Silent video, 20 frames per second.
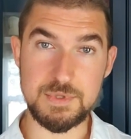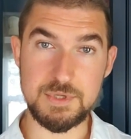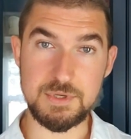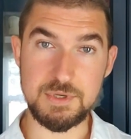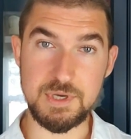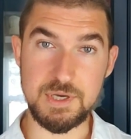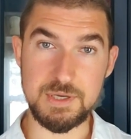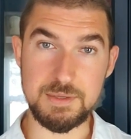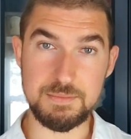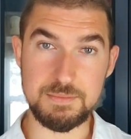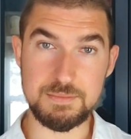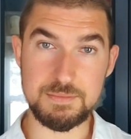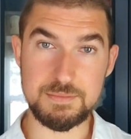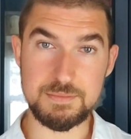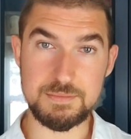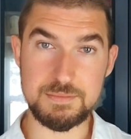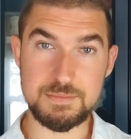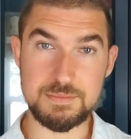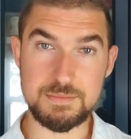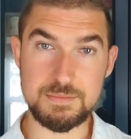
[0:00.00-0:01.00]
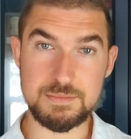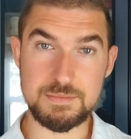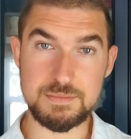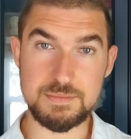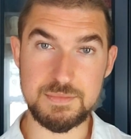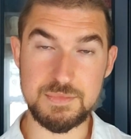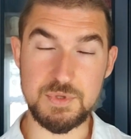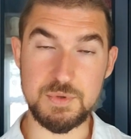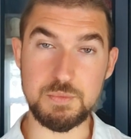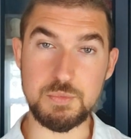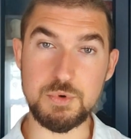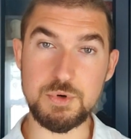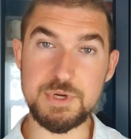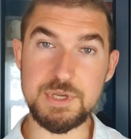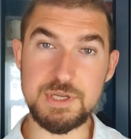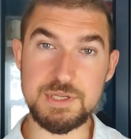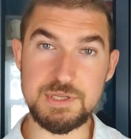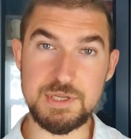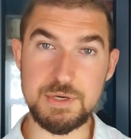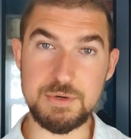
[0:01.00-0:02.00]
Okay? The more
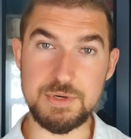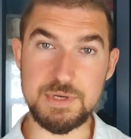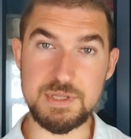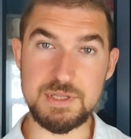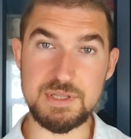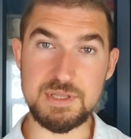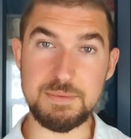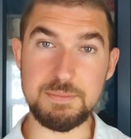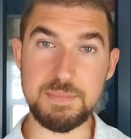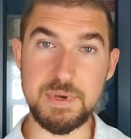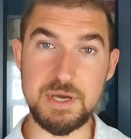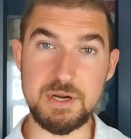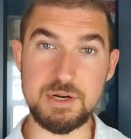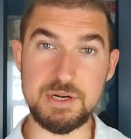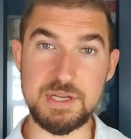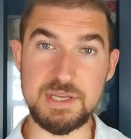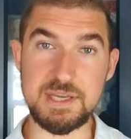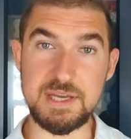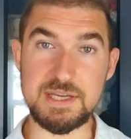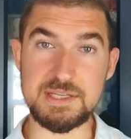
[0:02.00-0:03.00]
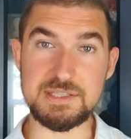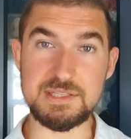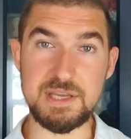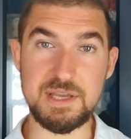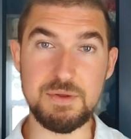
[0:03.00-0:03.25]
you do it, the better it gets.